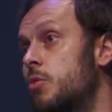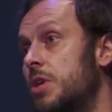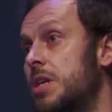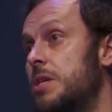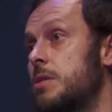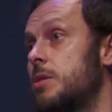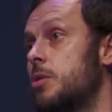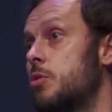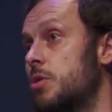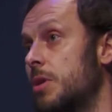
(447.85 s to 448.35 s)

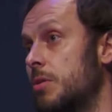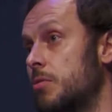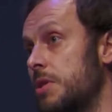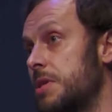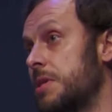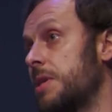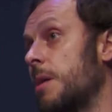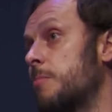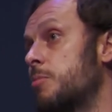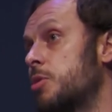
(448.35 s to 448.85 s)
research and
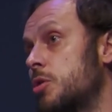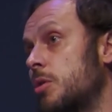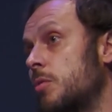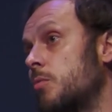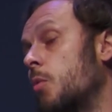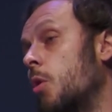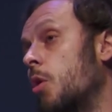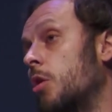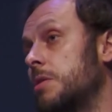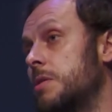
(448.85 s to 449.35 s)
reception
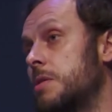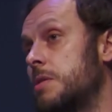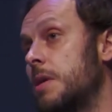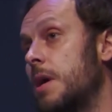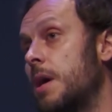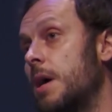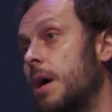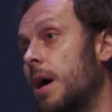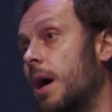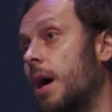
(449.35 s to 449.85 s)
was
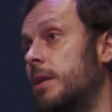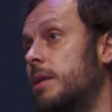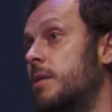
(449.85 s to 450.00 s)
uh,